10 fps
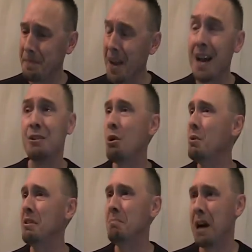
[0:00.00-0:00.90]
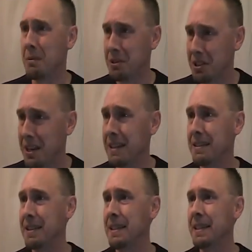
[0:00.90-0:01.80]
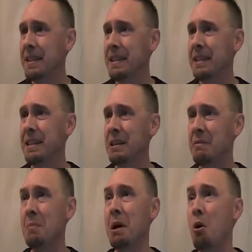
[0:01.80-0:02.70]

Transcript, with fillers: I know what the Bible says about